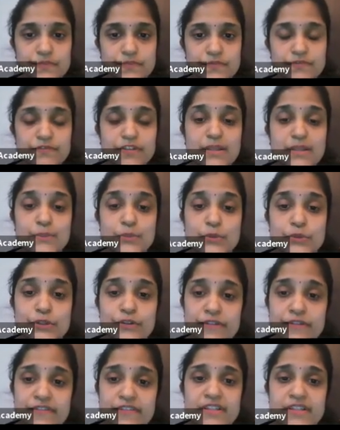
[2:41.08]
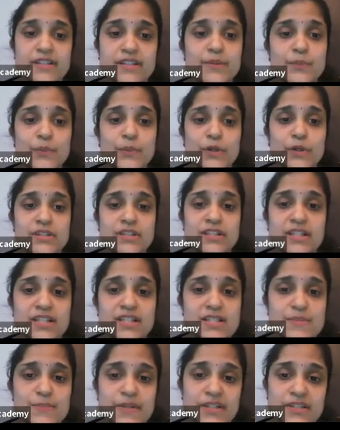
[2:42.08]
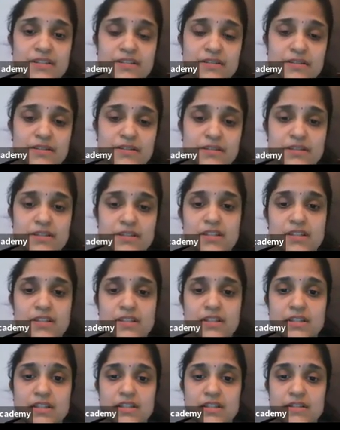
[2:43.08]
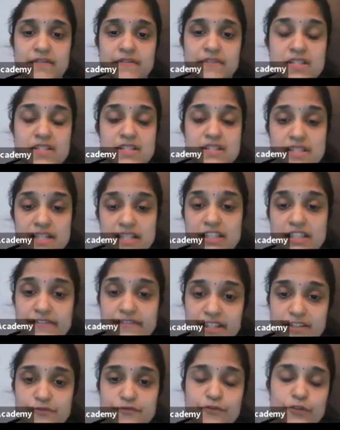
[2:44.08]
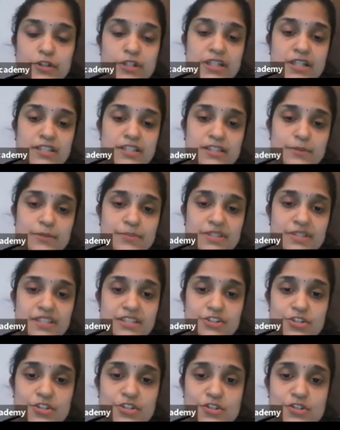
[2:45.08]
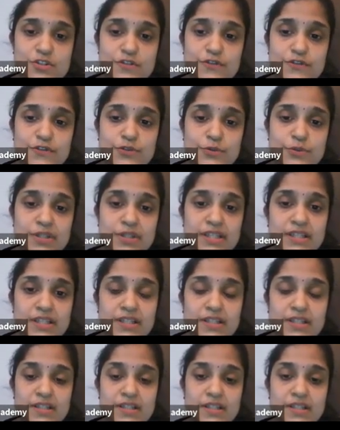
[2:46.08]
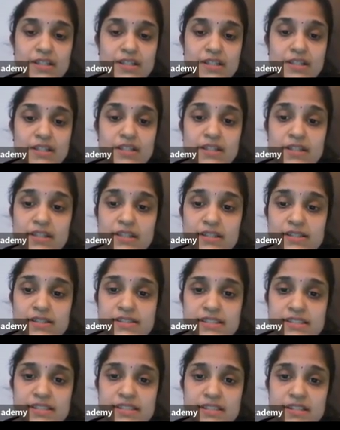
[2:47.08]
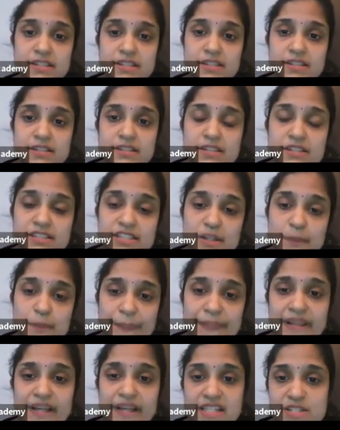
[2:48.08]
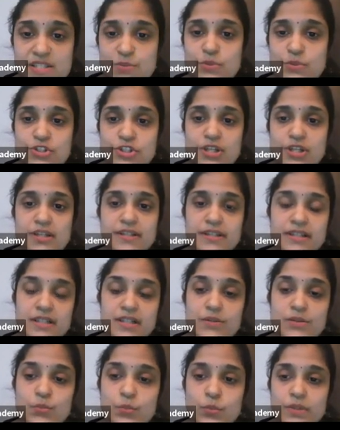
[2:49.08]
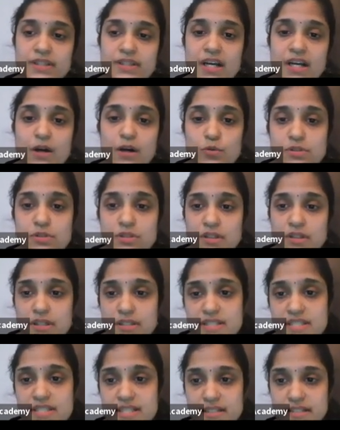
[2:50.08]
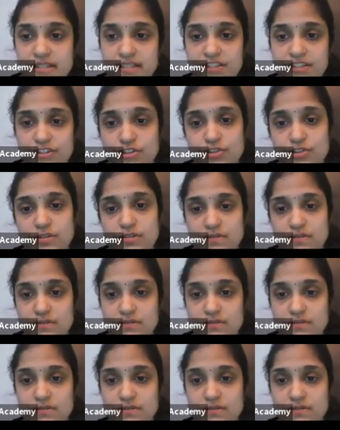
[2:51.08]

One more very important aspect here, which is relevant for our deliberations of today, is the supplies which are done without consideration,